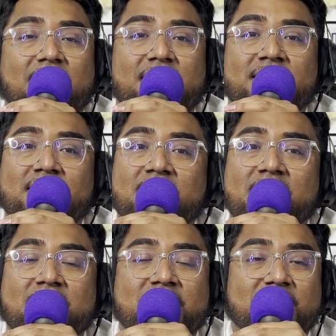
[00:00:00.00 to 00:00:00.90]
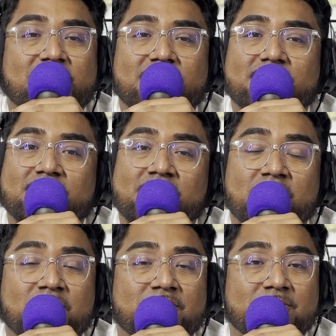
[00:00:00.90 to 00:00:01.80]
then, you
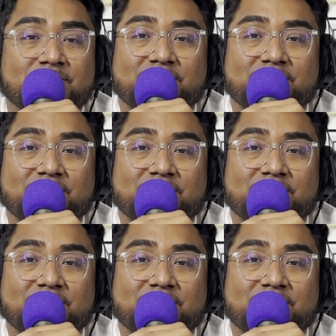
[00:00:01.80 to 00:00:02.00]
know,